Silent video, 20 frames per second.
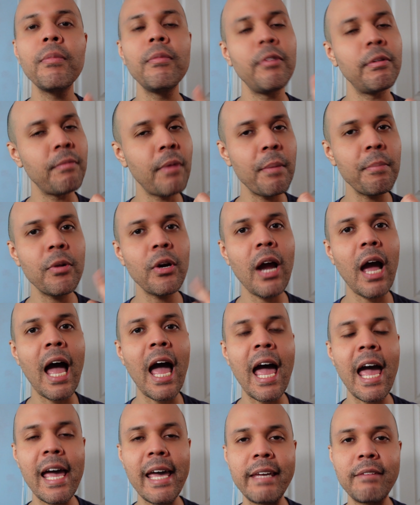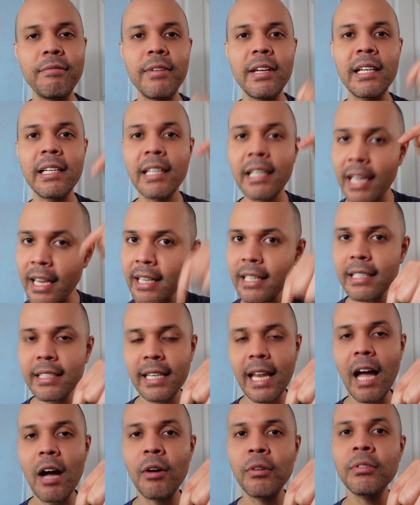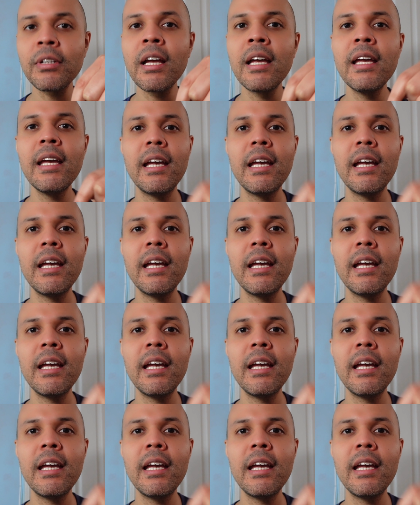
Remember, I have a link down